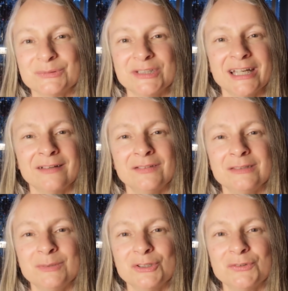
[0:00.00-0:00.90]
We have
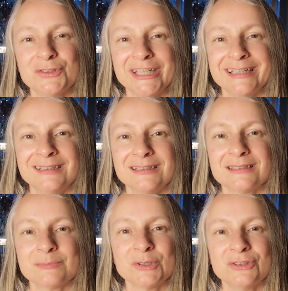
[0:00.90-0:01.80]
these beautiful candied
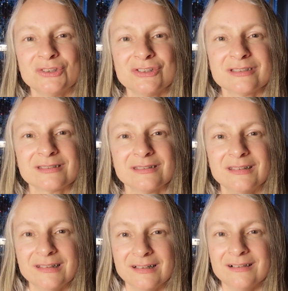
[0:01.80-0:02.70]
sprinkles,
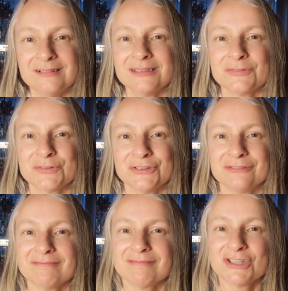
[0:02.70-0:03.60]
all
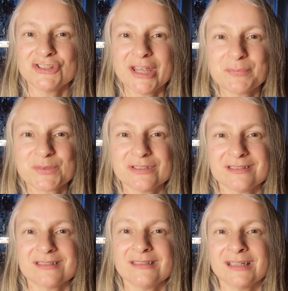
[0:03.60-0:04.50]
different shapes
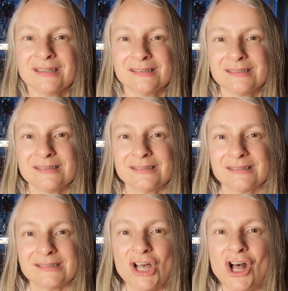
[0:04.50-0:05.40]
and sizes
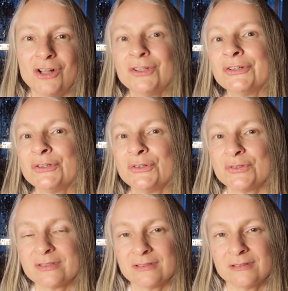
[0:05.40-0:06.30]
and colors.